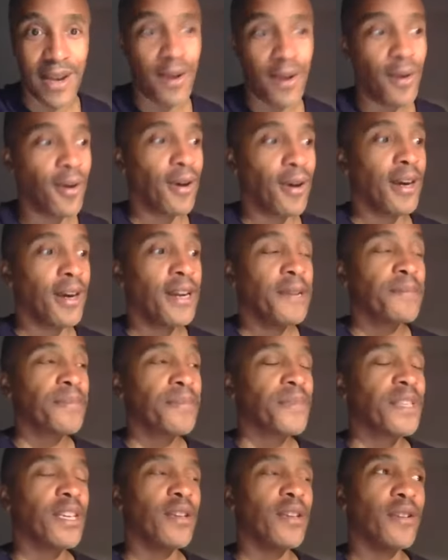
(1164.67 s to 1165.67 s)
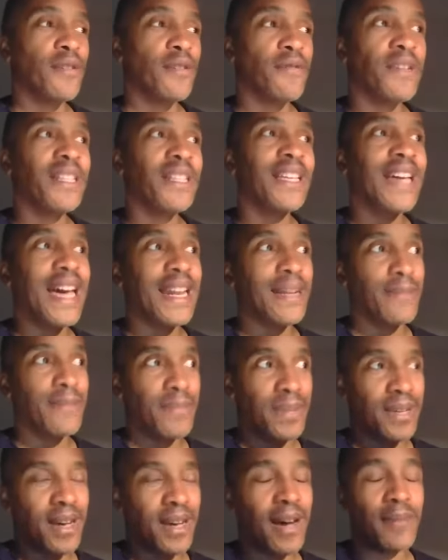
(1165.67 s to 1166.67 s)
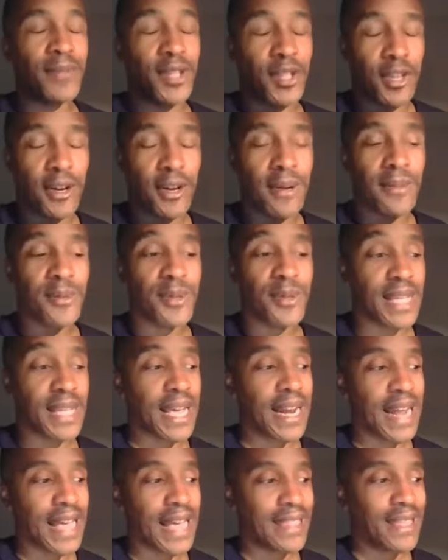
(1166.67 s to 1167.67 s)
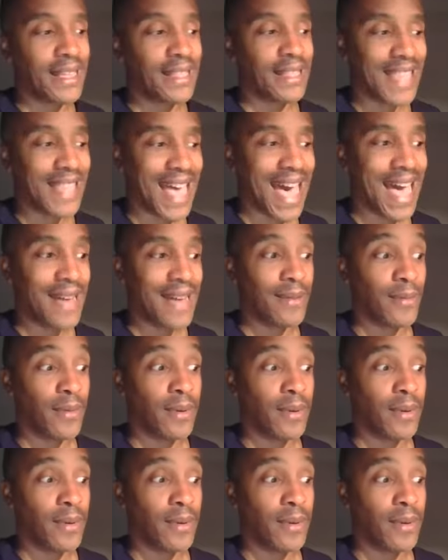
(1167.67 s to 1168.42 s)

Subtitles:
Or you really got to come to terms with that. And I think that